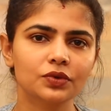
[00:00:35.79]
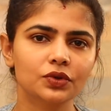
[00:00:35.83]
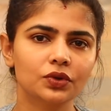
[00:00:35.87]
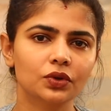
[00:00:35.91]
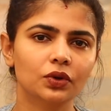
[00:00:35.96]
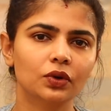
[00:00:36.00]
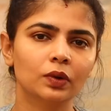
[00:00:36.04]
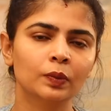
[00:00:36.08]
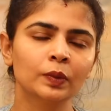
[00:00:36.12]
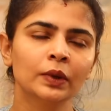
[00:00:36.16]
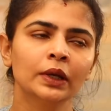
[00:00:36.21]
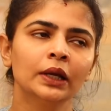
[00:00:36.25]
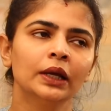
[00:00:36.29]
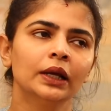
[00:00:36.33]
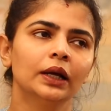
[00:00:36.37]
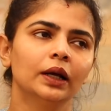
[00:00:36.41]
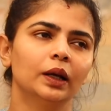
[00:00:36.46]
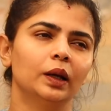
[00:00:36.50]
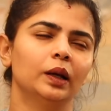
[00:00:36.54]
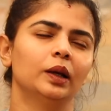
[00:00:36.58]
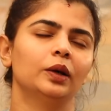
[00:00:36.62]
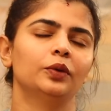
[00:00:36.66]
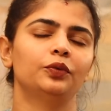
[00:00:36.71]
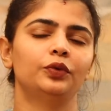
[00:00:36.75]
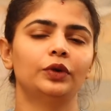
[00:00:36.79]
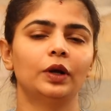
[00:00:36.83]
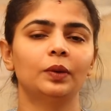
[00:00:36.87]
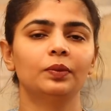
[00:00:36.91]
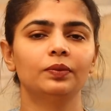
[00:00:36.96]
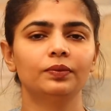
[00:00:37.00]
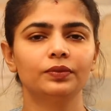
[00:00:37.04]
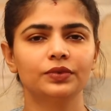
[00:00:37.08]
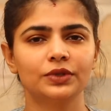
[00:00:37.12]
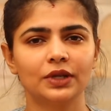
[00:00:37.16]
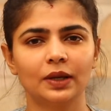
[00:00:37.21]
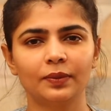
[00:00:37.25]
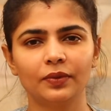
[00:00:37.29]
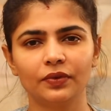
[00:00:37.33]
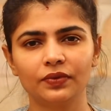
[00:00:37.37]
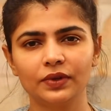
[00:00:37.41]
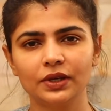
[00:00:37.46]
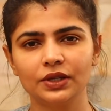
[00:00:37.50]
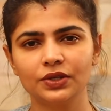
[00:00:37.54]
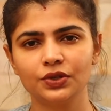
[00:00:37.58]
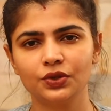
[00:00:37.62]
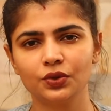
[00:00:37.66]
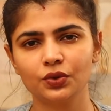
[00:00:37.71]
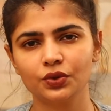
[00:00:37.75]
So from some of
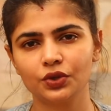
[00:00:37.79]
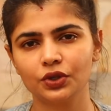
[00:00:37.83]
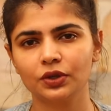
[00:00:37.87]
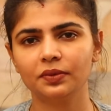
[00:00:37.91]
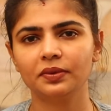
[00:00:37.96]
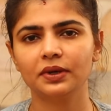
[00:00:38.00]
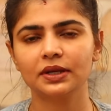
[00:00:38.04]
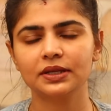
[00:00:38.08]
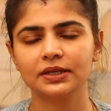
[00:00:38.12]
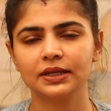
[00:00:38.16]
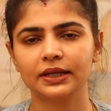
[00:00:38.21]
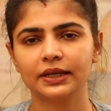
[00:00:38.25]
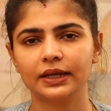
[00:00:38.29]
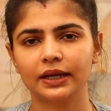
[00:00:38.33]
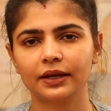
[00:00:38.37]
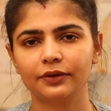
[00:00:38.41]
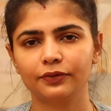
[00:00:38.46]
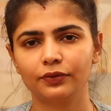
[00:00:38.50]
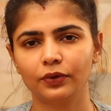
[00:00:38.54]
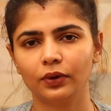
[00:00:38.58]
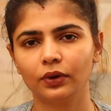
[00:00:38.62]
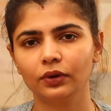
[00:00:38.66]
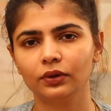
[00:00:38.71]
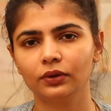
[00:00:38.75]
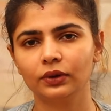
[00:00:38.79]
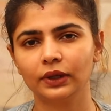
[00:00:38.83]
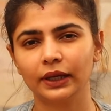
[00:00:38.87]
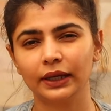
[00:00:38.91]
these YouTubers that I follow,